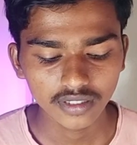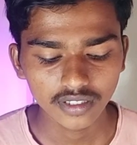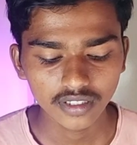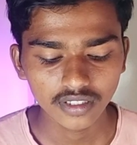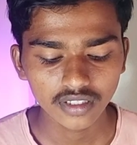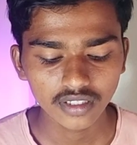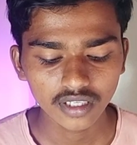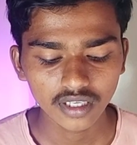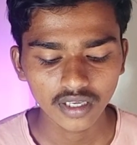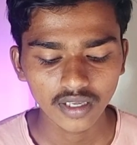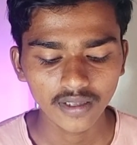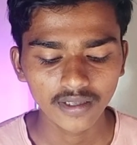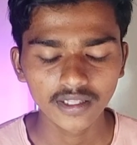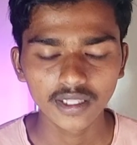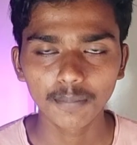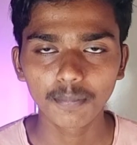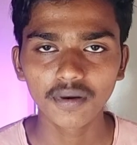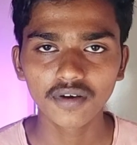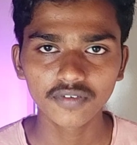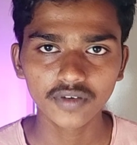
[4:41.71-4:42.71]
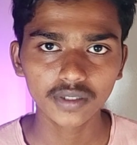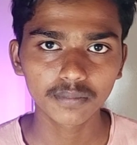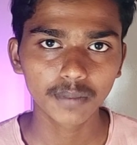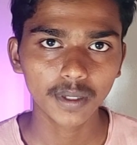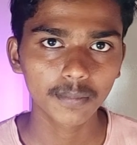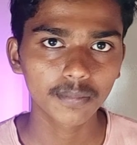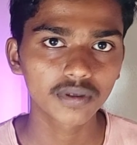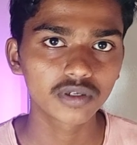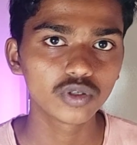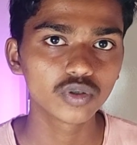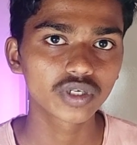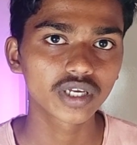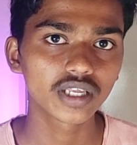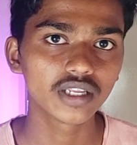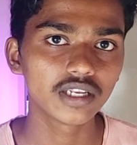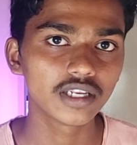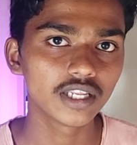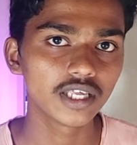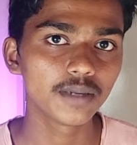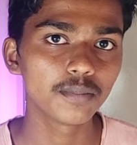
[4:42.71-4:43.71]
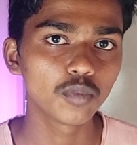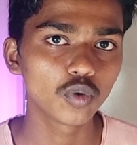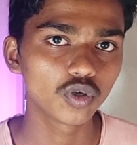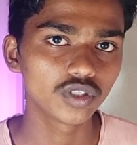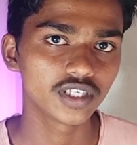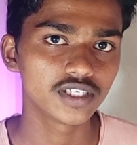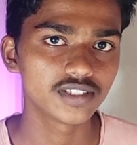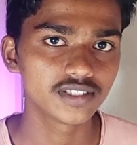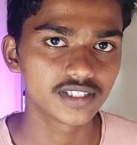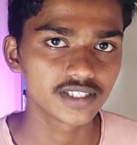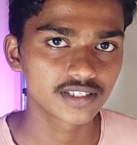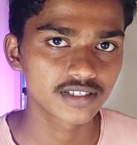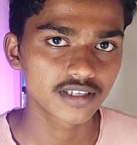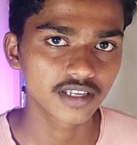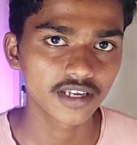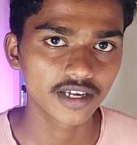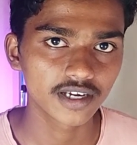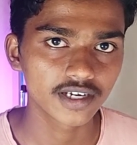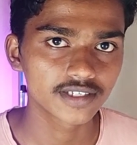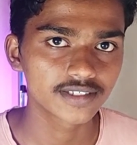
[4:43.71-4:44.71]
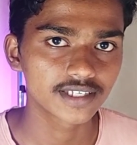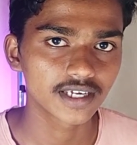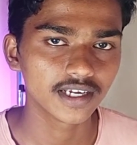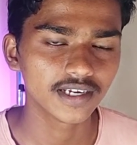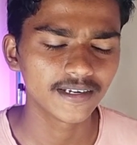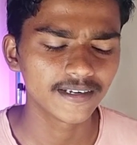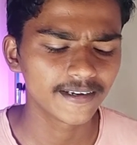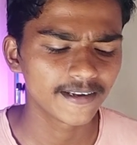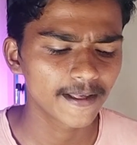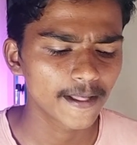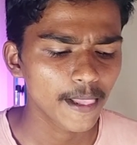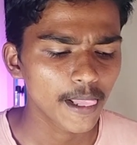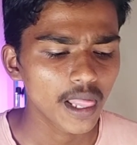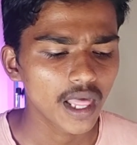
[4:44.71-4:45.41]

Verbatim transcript: In, in the perfect paper, you can lay more than six layers and